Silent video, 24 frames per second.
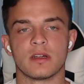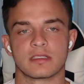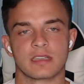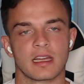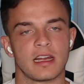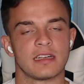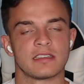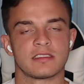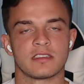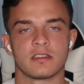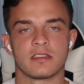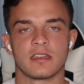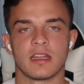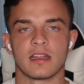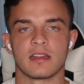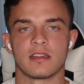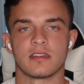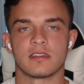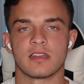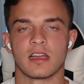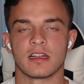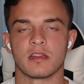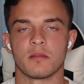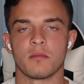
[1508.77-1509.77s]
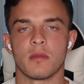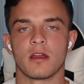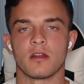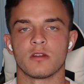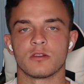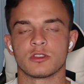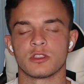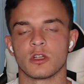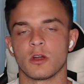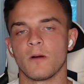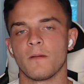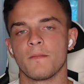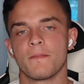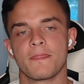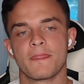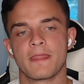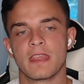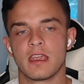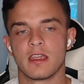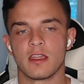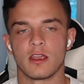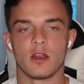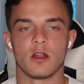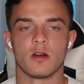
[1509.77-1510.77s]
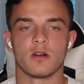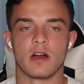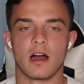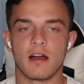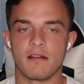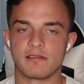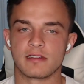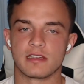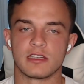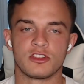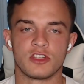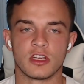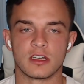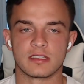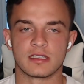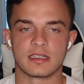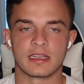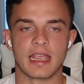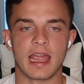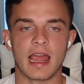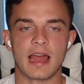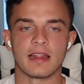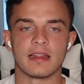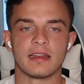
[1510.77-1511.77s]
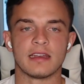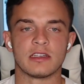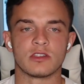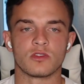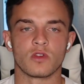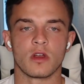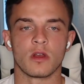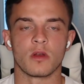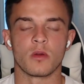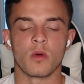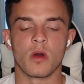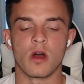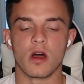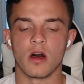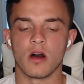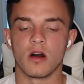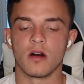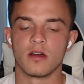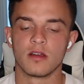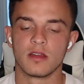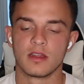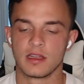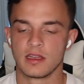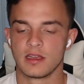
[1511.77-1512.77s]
guys to take the medal. So, obviously Justin Gatlin, he's running well.